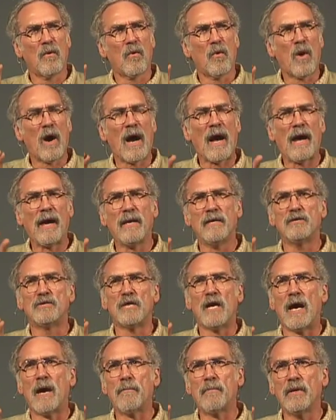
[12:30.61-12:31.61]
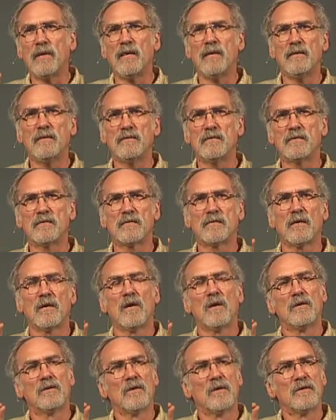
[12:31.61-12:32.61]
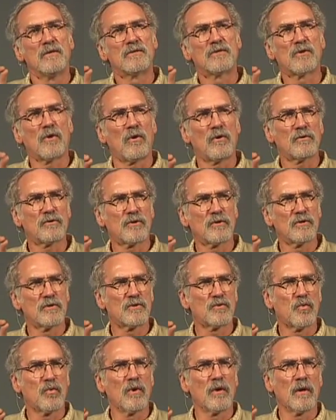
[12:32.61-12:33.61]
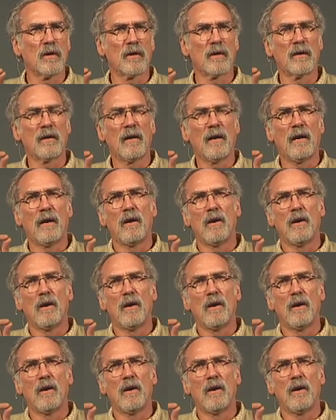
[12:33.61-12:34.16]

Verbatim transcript: why Japanese Soldiers were